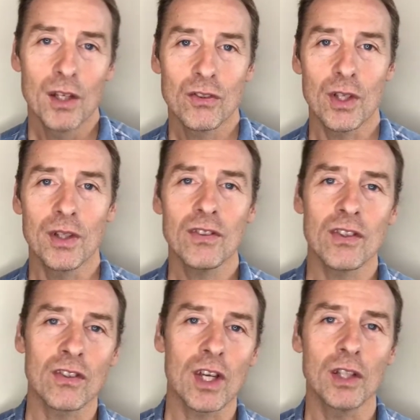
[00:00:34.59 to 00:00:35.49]
So
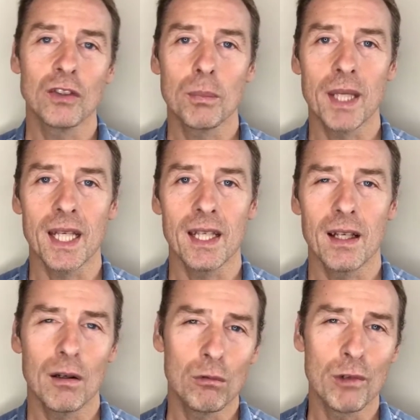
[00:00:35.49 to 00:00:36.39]
this is going to
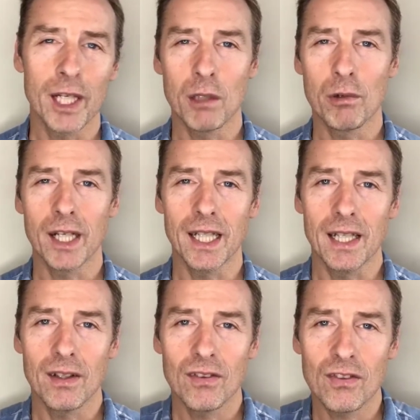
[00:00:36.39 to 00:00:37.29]
be a
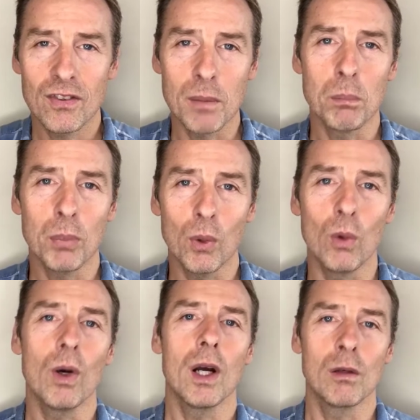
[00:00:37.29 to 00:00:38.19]
really
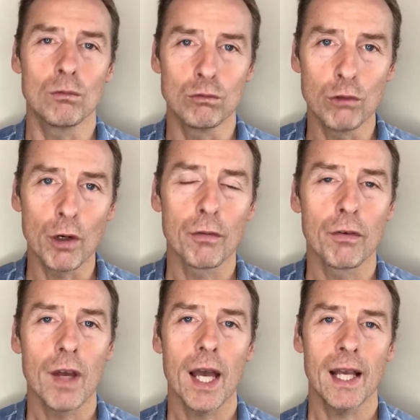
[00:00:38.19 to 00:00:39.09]
simple and rough